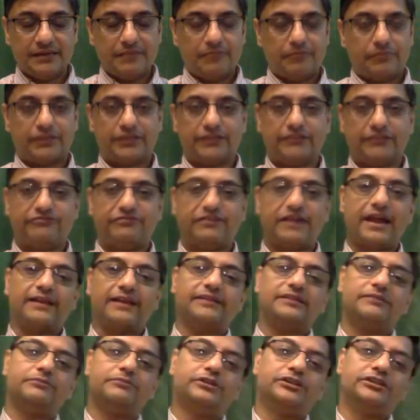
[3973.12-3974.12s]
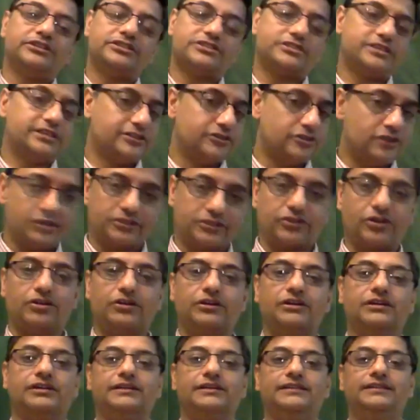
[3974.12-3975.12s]
But in fact, the British did not
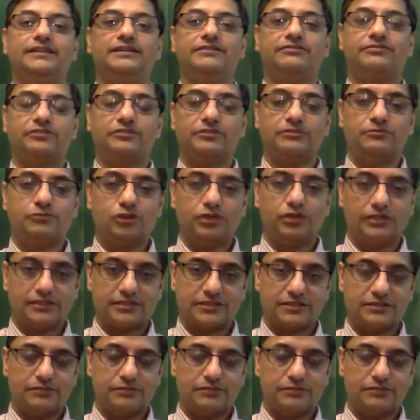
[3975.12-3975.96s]
conquer India from the Mughals.